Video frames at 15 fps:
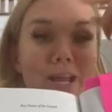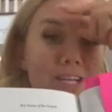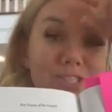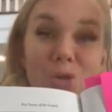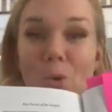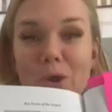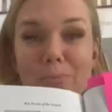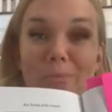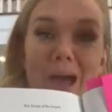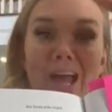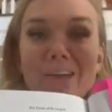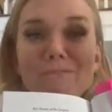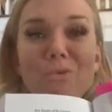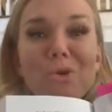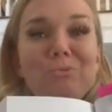is going back
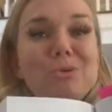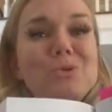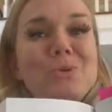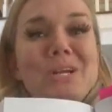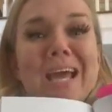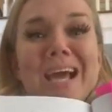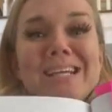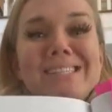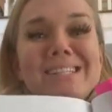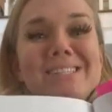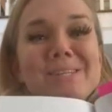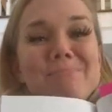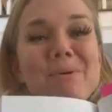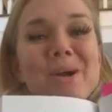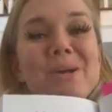and forth between Exodus
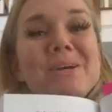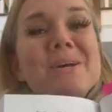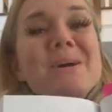and Mark.